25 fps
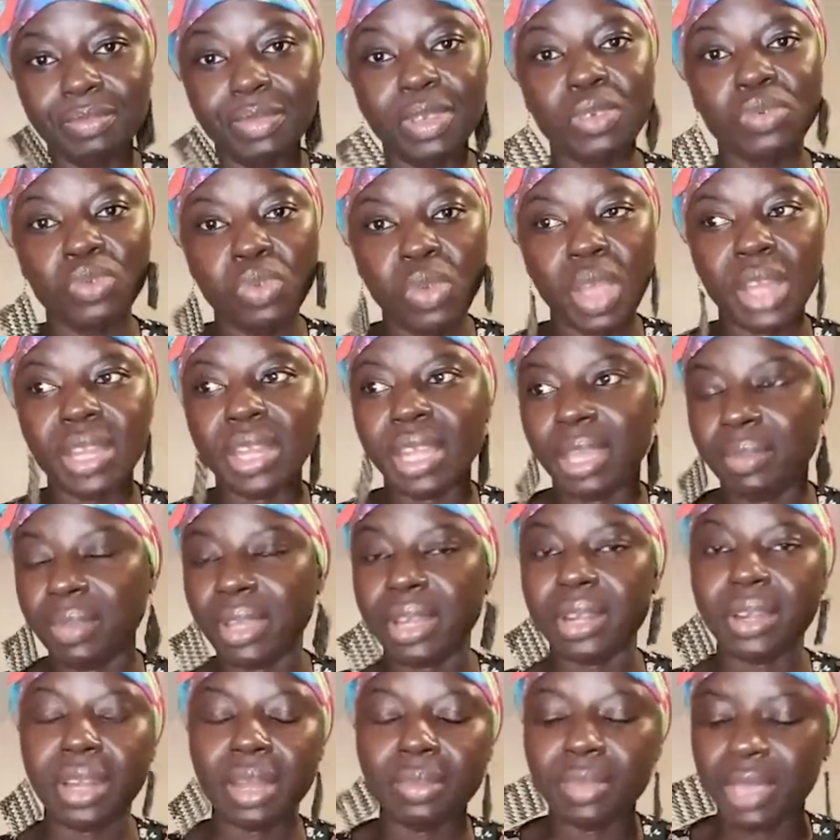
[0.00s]
me wu ana
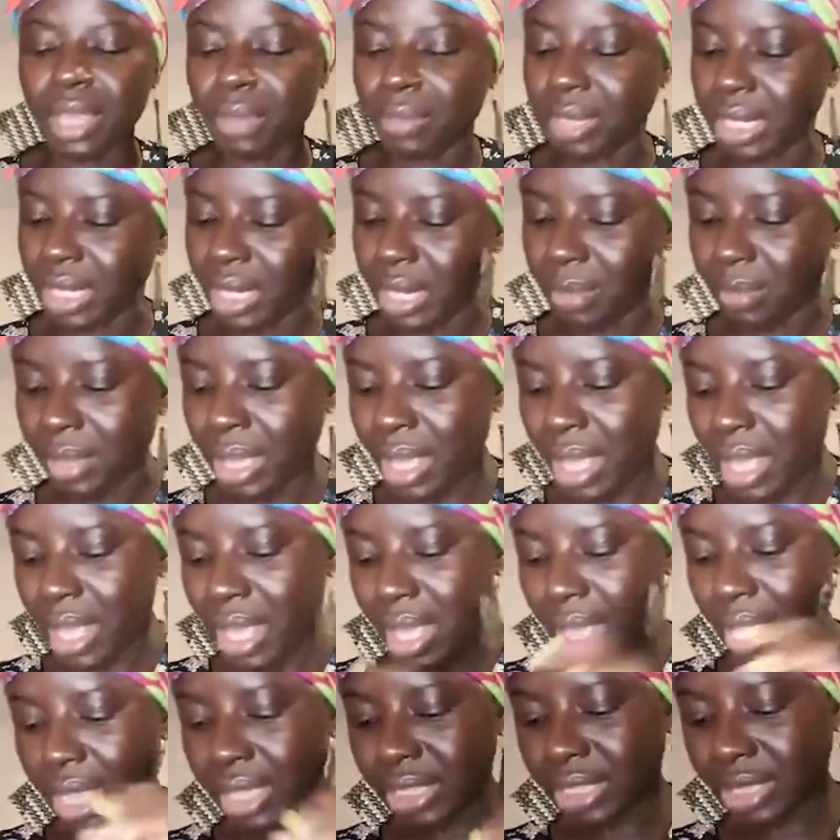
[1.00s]
me nkra bia me na
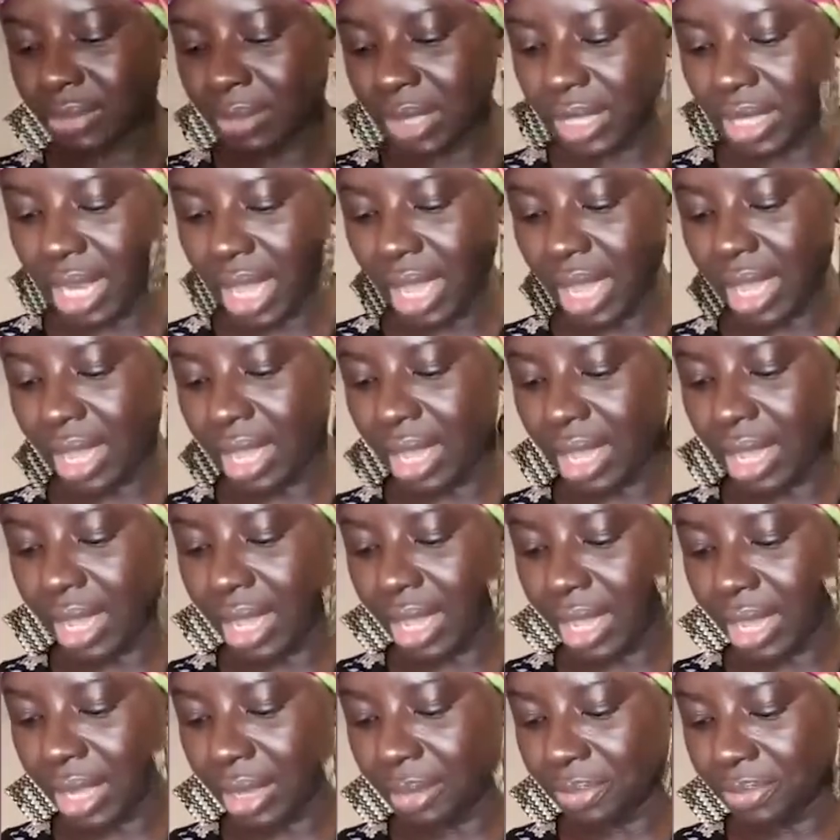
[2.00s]
ntimi da
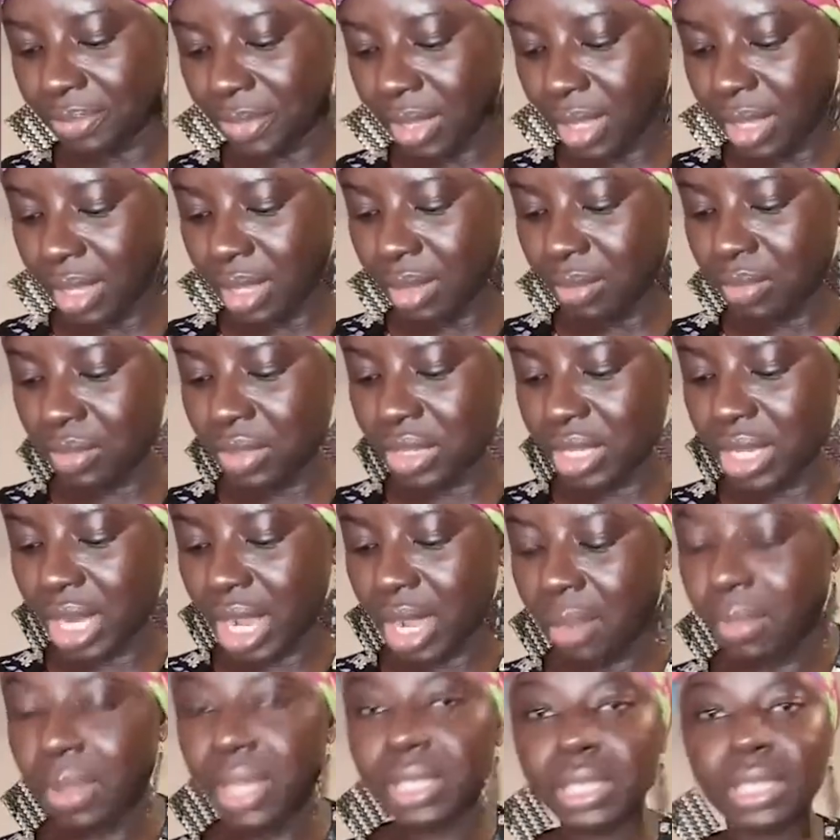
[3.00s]

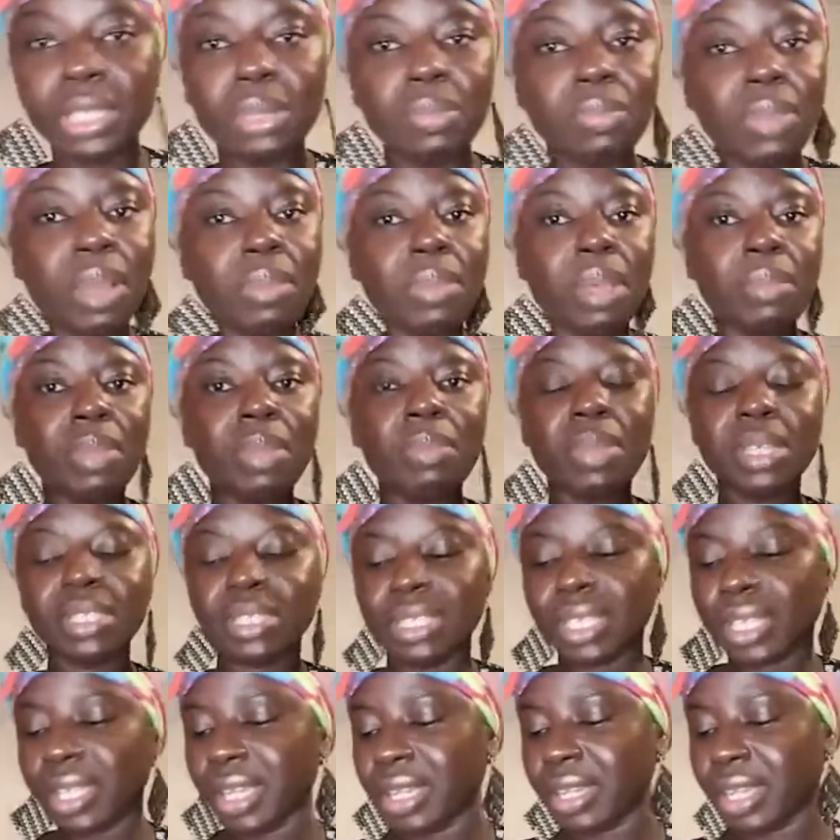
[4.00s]
munyina ma se ba ma me ma
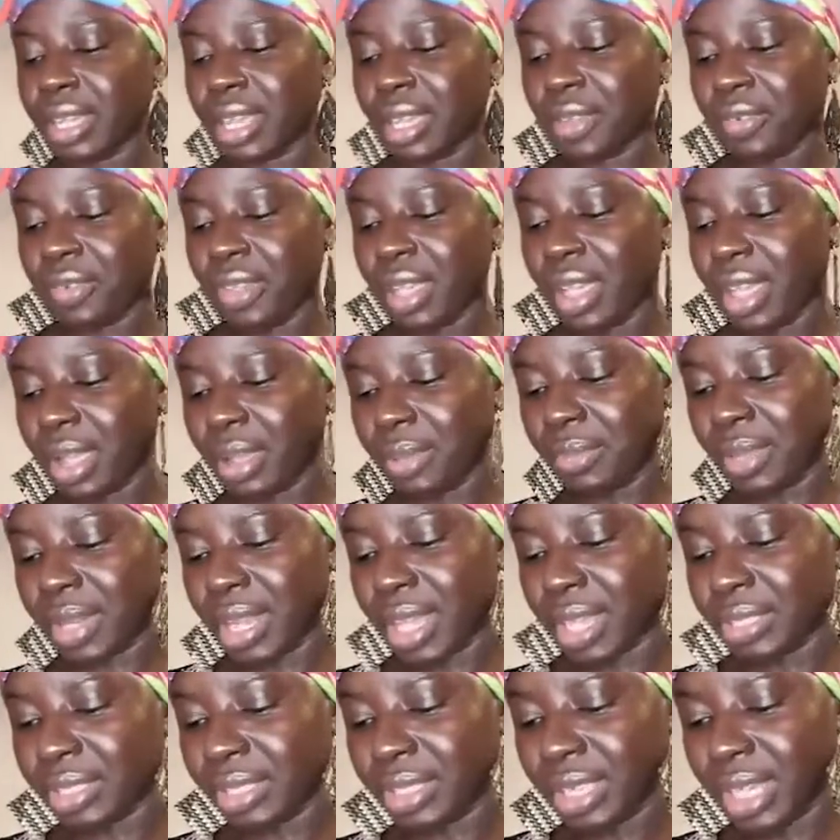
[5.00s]
se ken ye kwa me
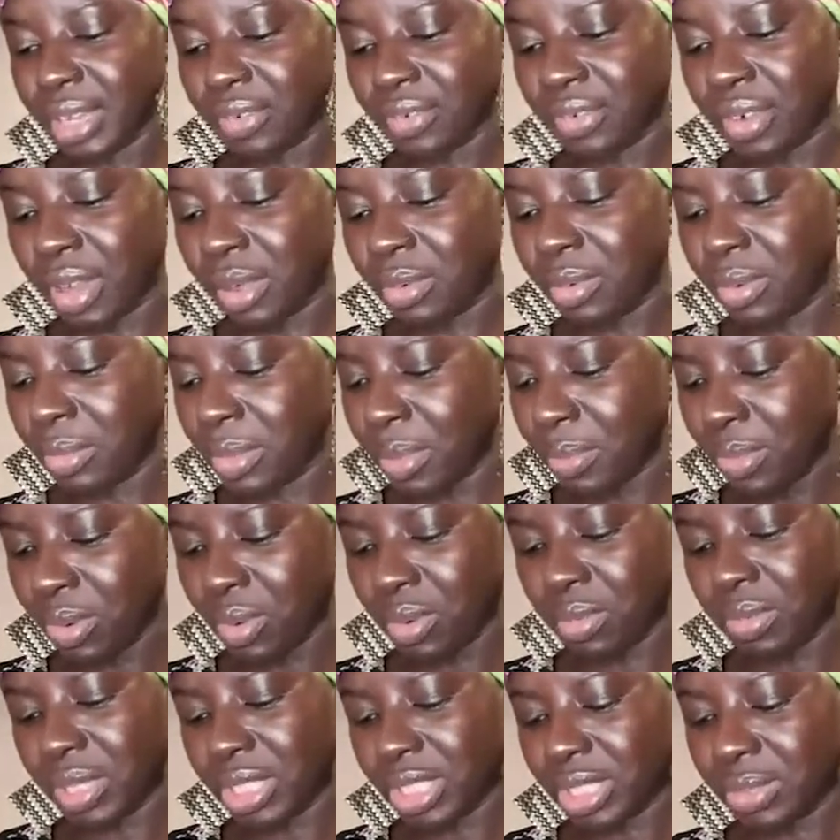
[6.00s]
da se ndra me
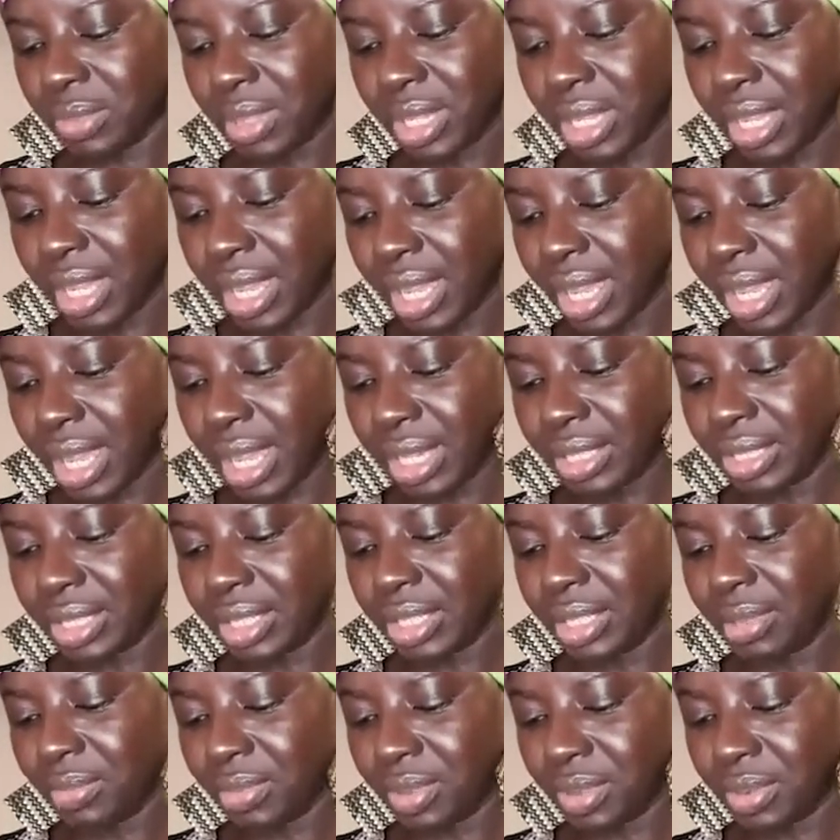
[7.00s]
o me ntimi nkan
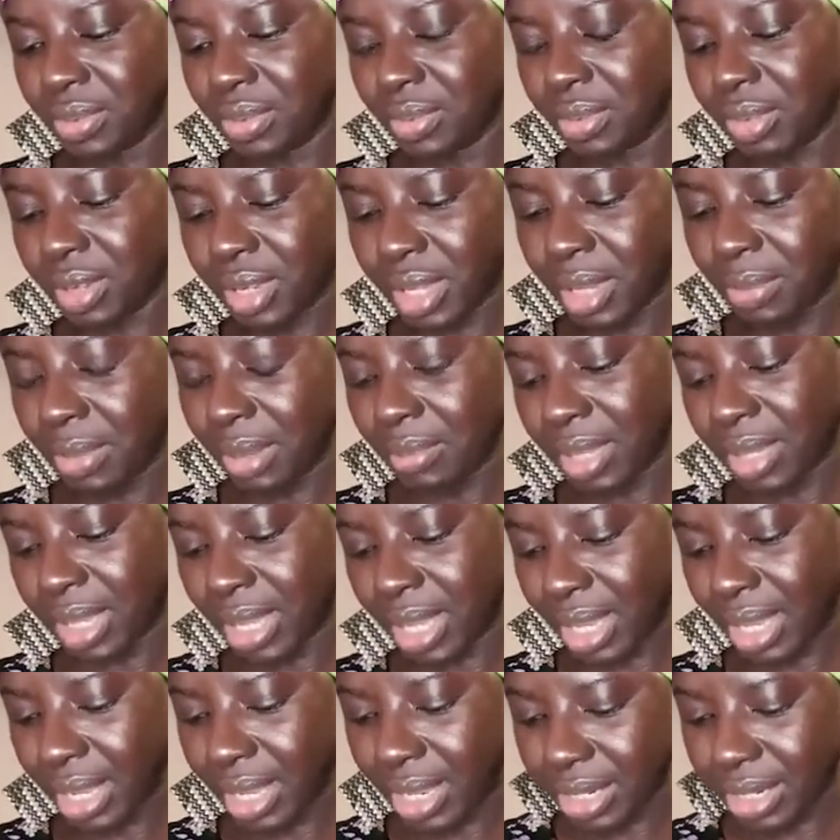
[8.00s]
ade ni bio okay ma me
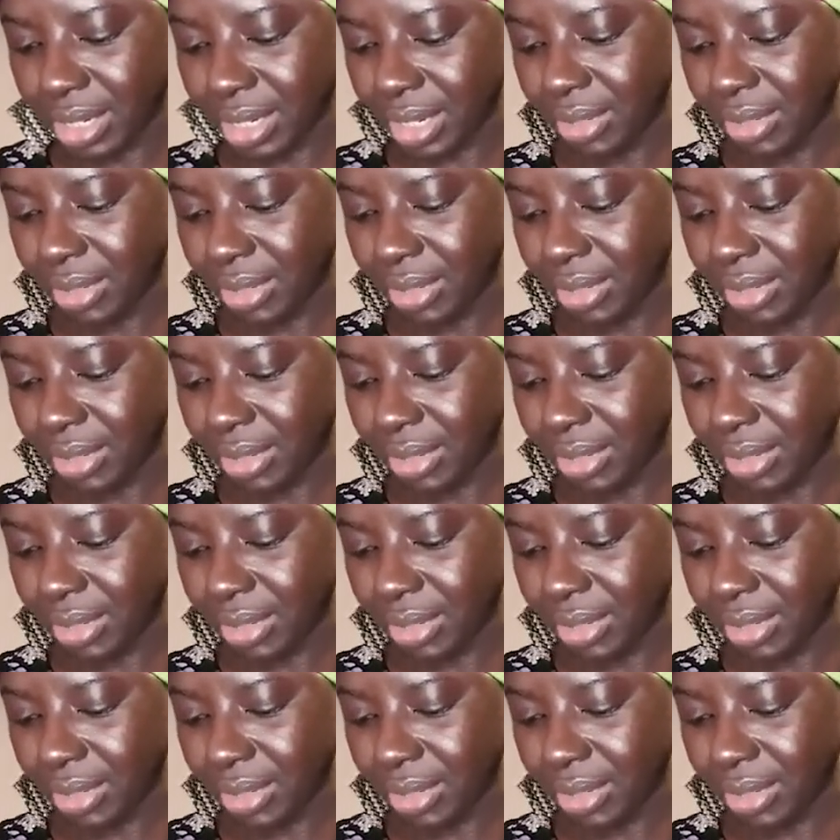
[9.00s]
nkan